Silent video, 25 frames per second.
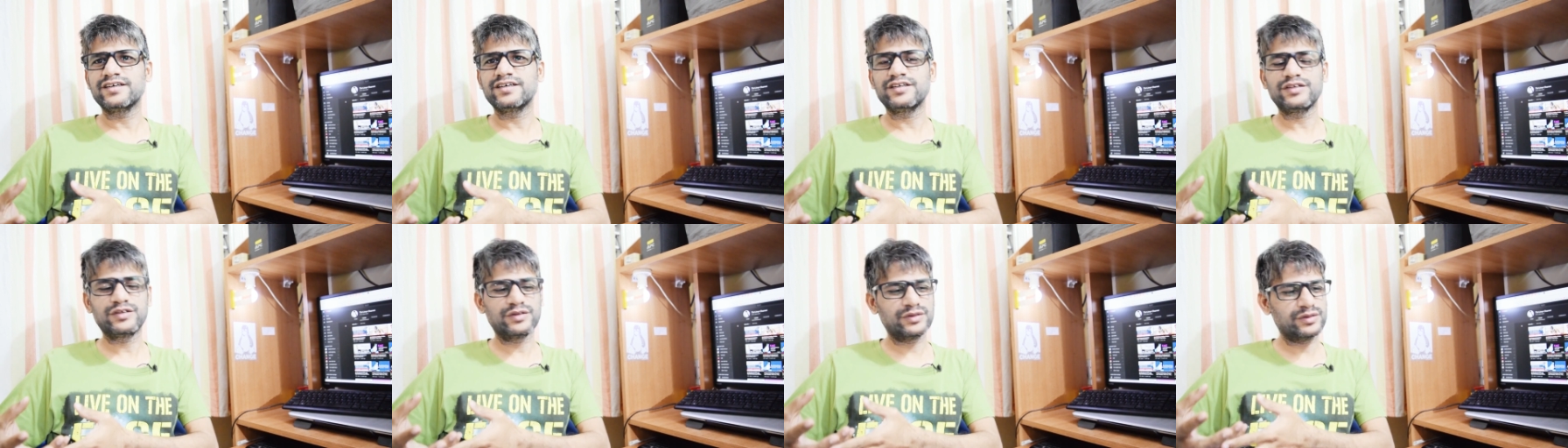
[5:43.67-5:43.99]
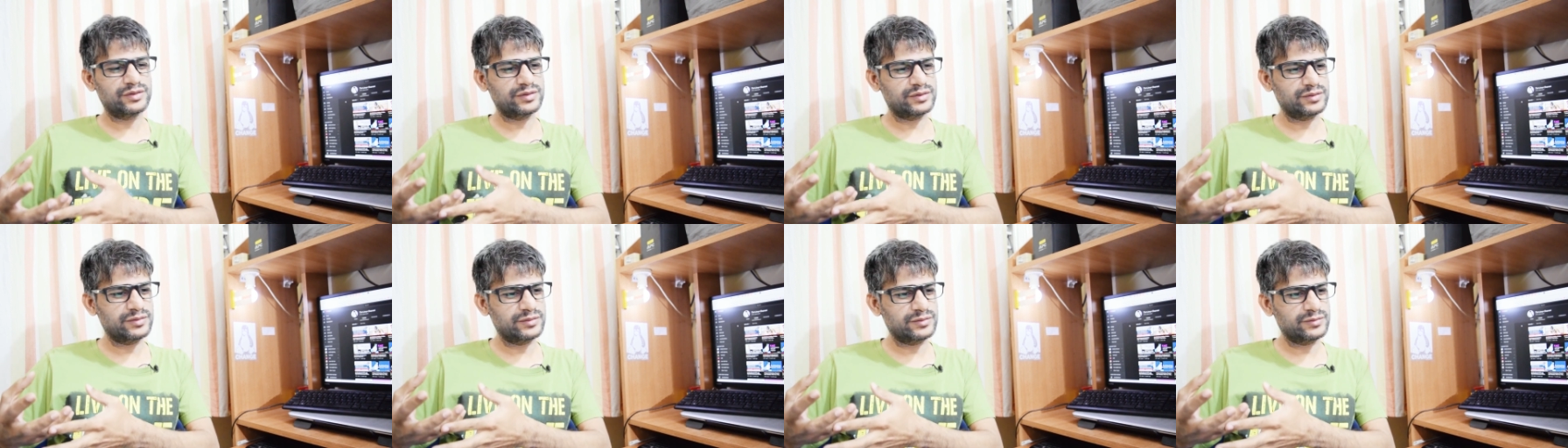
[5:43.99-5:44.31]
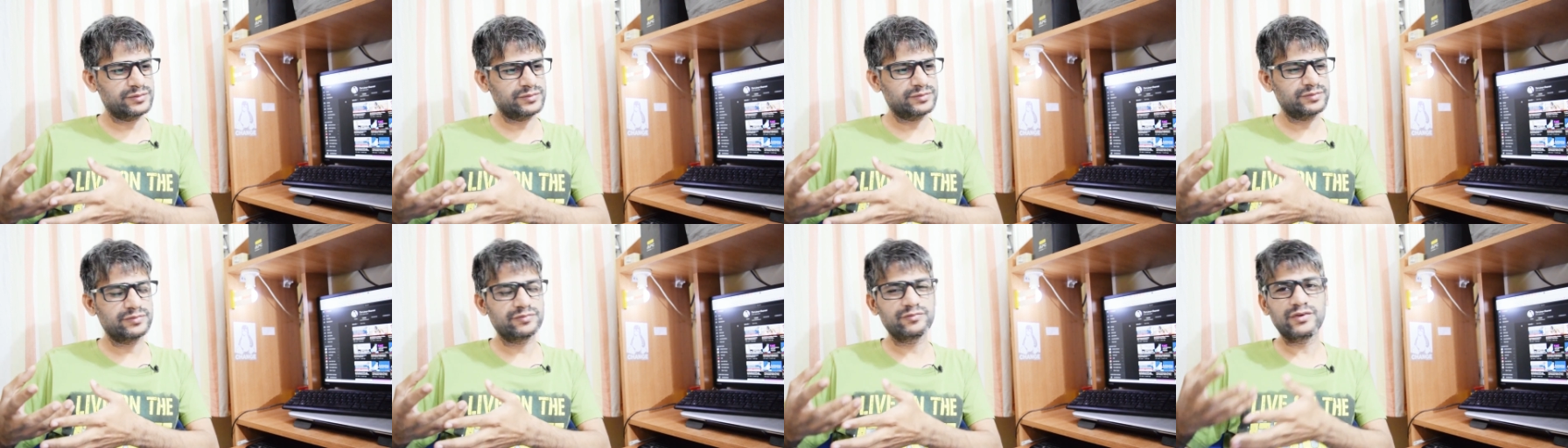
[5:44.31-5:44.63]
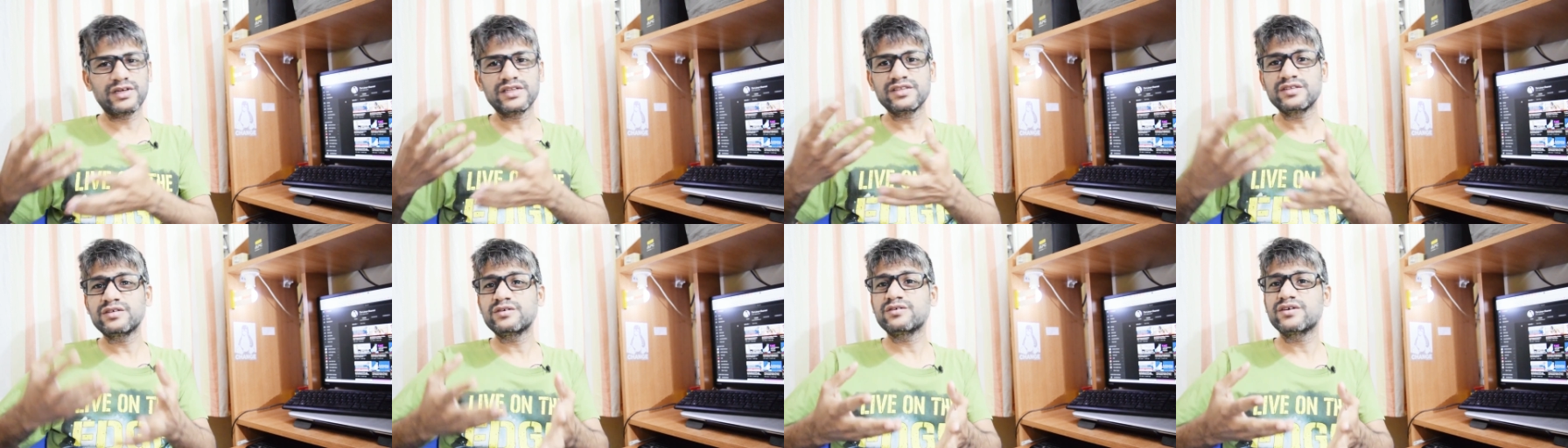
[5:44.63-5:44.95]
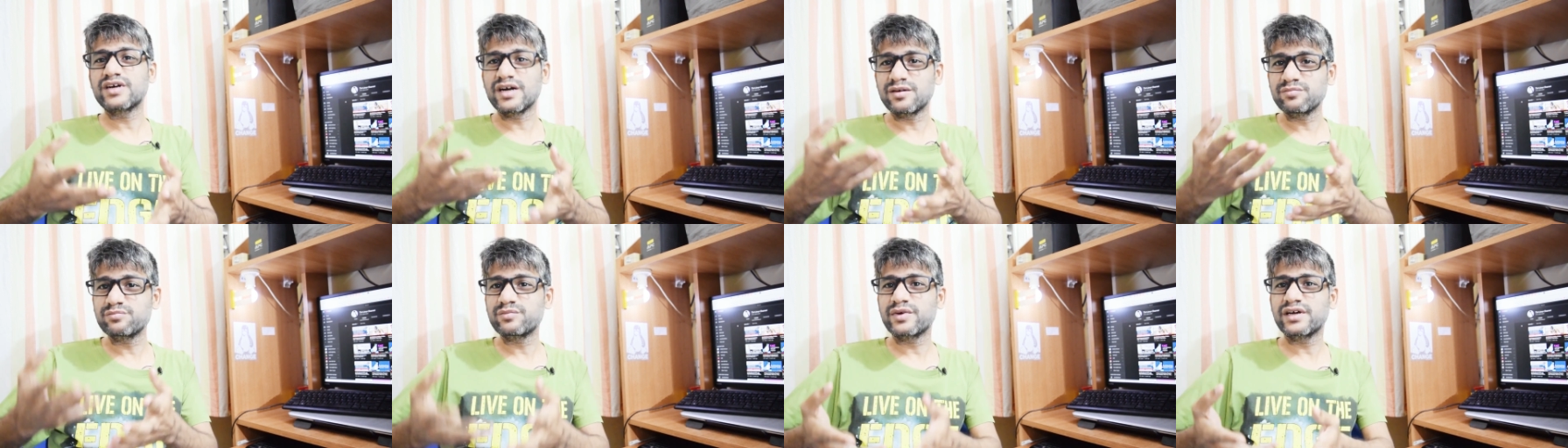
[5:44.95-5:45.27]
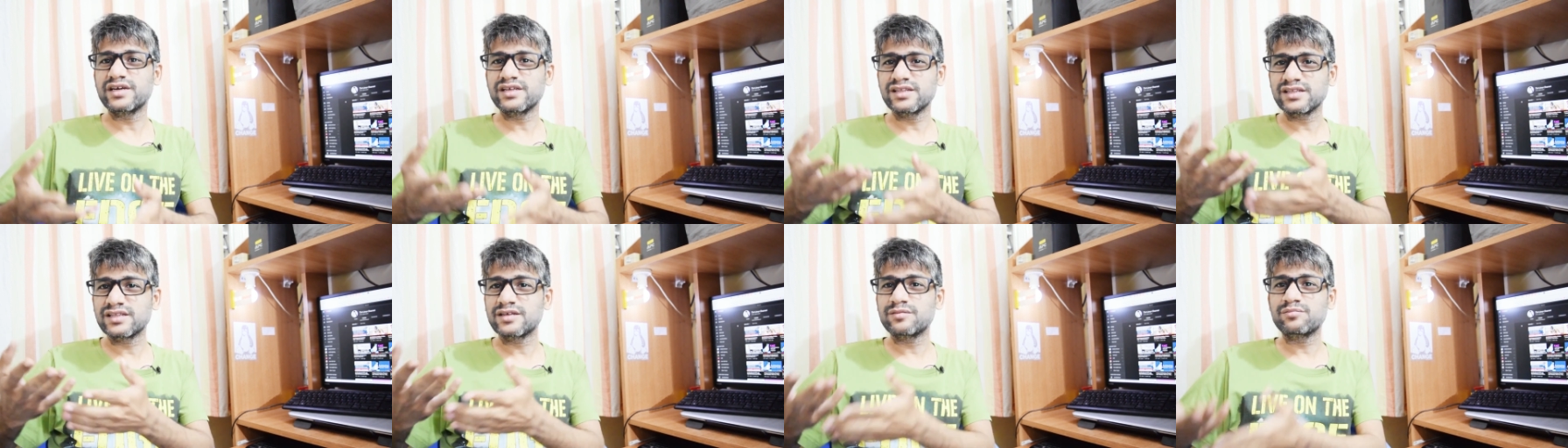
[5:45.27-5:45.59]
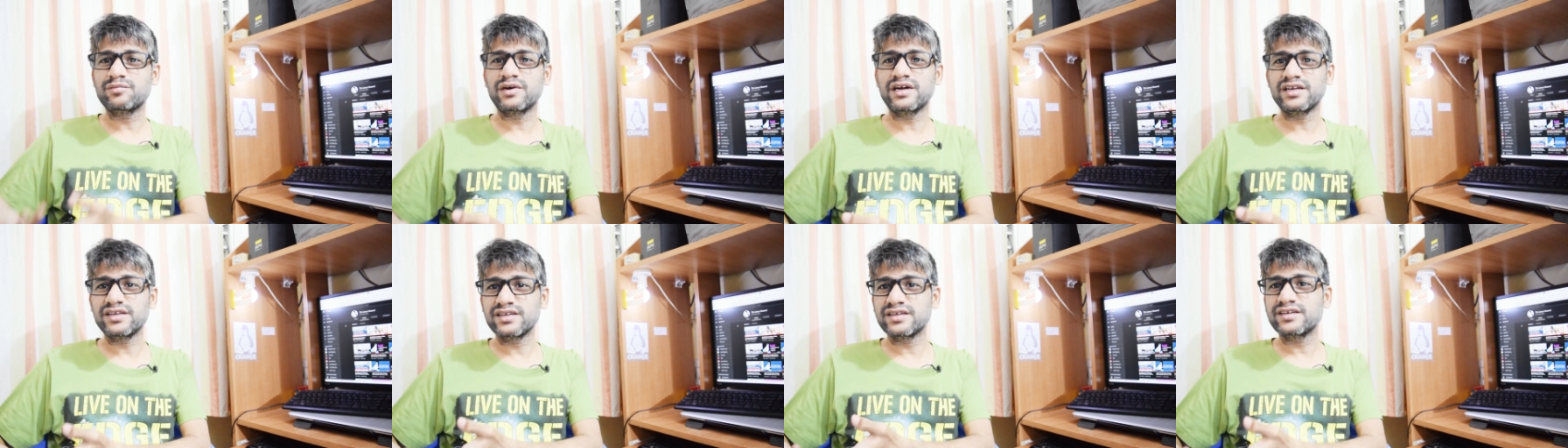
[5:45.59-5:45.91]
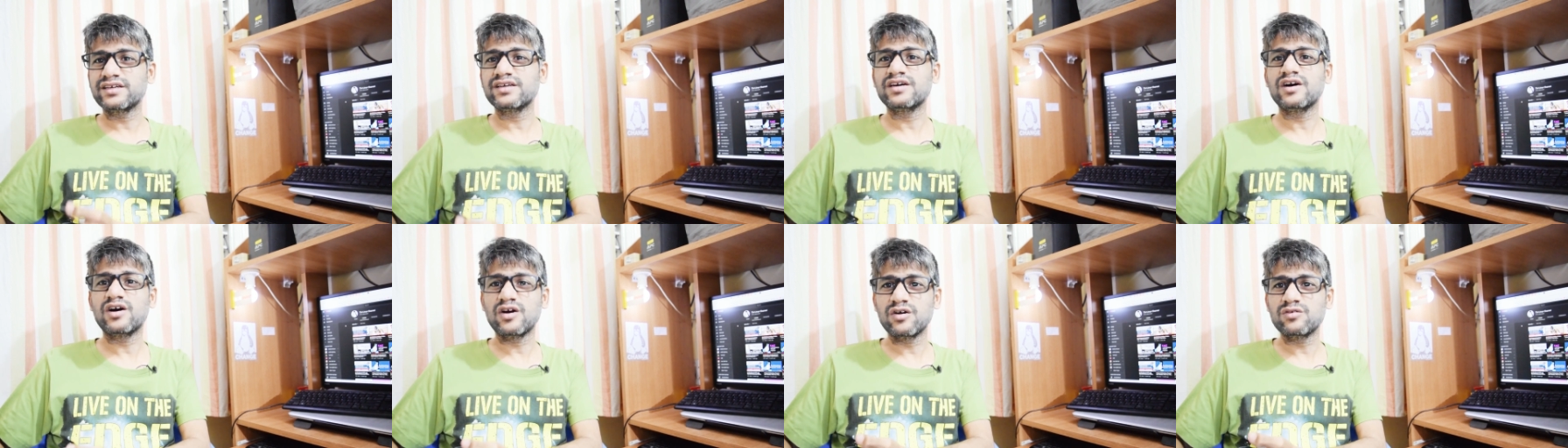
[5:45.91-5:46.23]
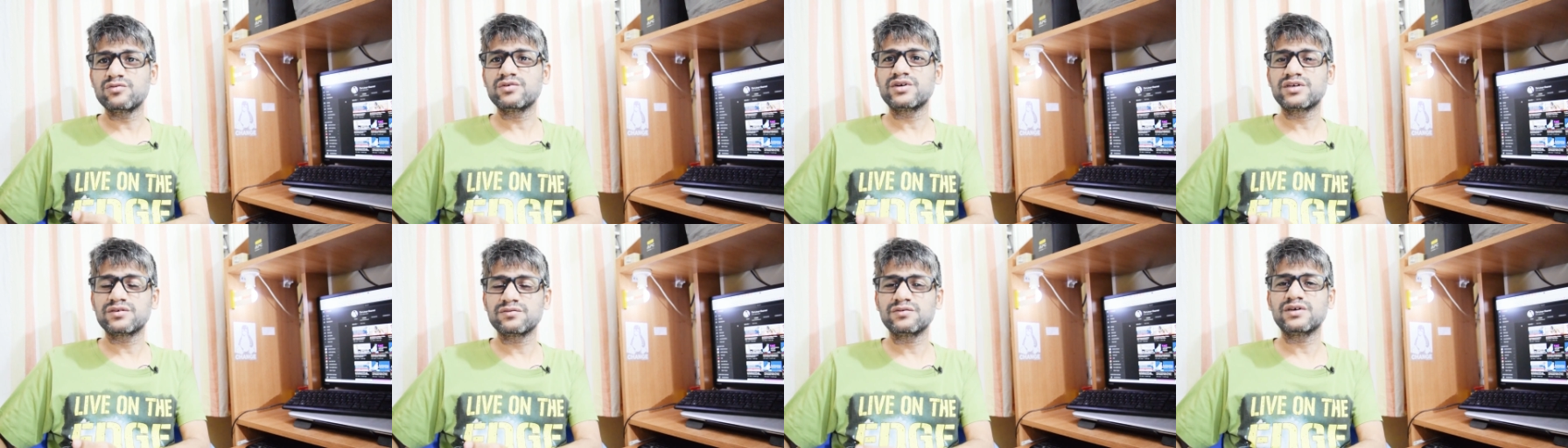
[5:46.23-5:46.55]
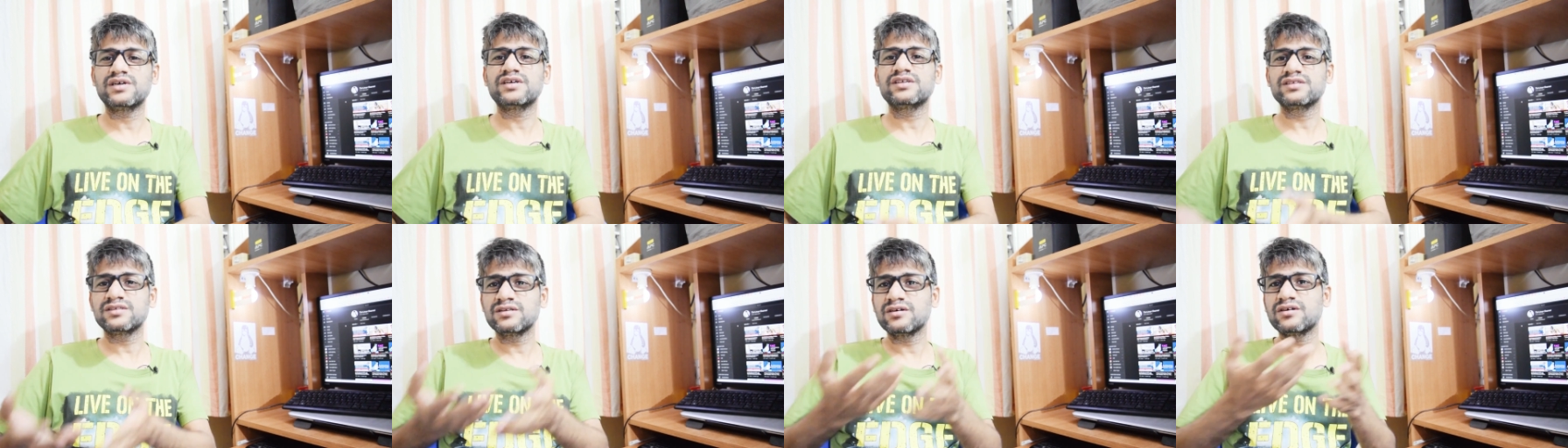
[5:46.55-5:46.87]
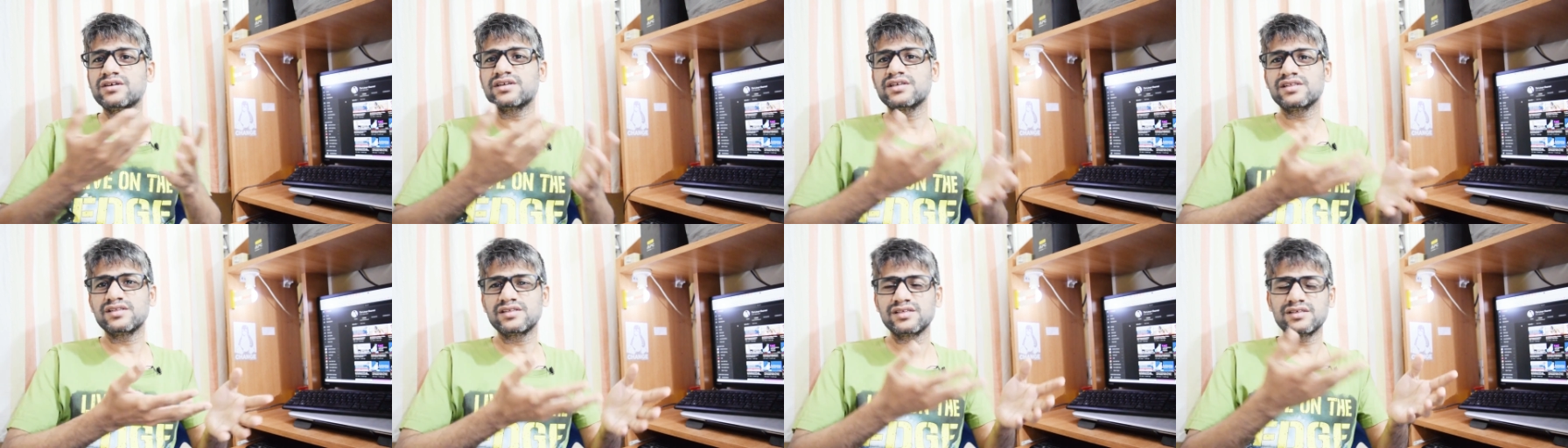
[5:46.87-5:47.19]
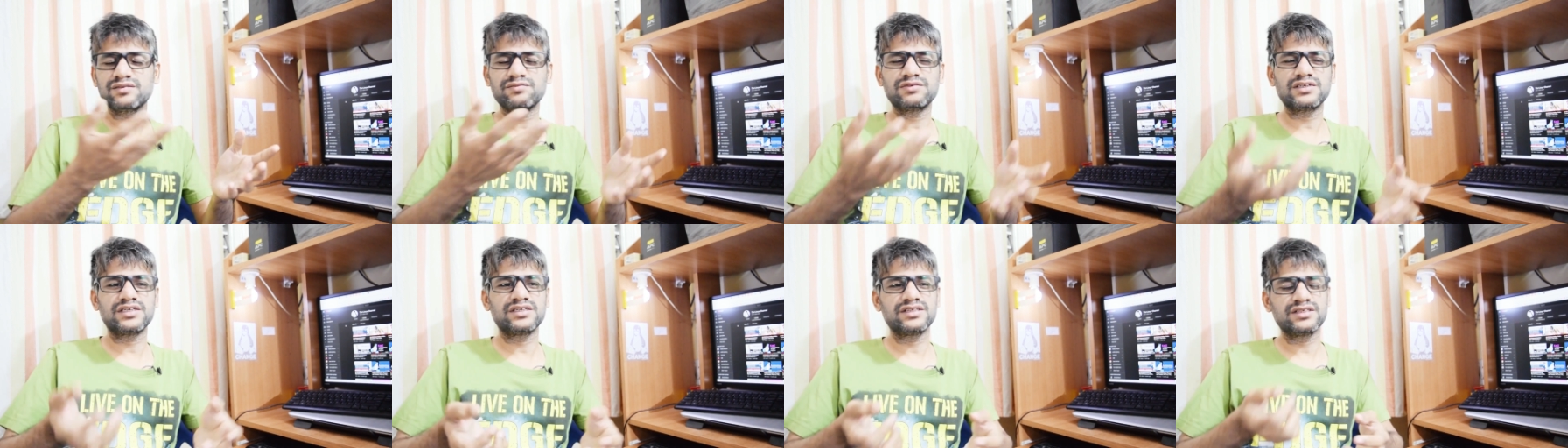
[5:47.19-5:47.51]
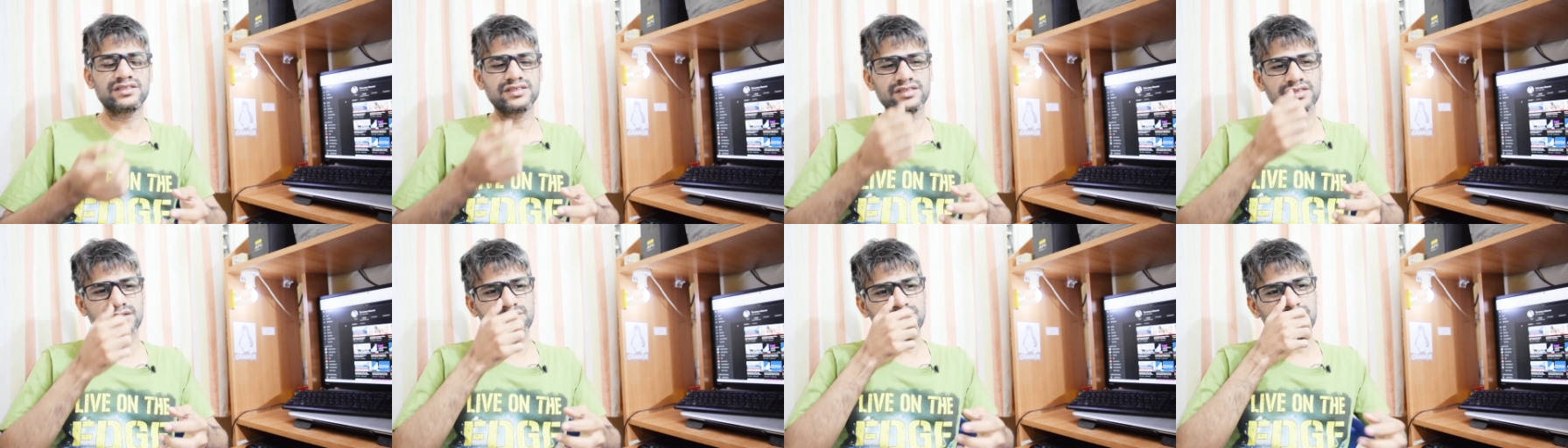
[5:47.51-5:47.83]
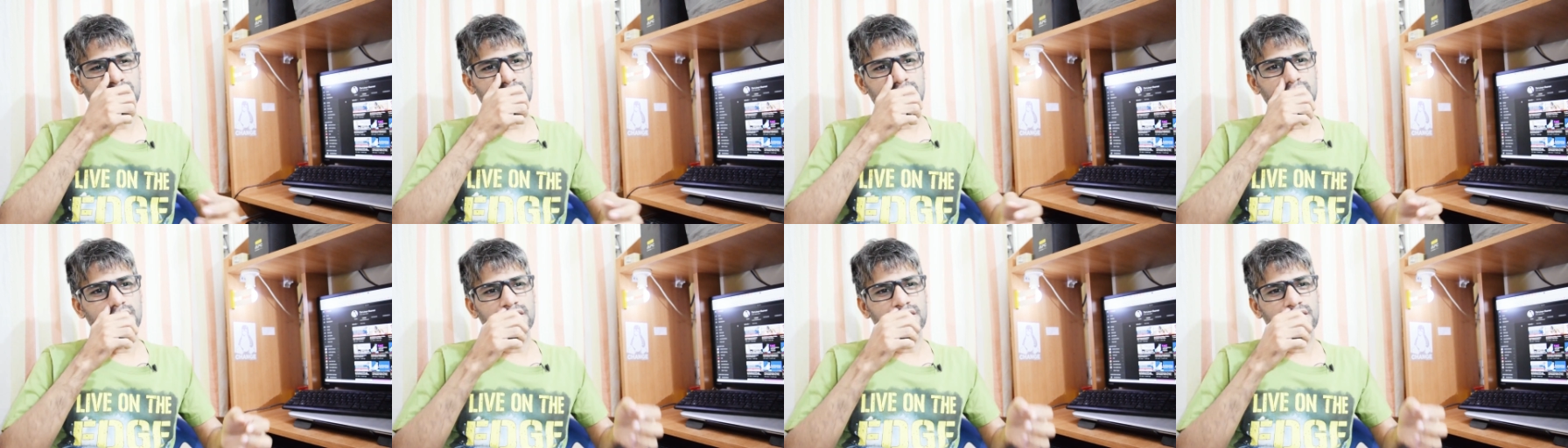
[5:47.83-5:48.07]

you know, once you compile the binary, how it works, or else if it is some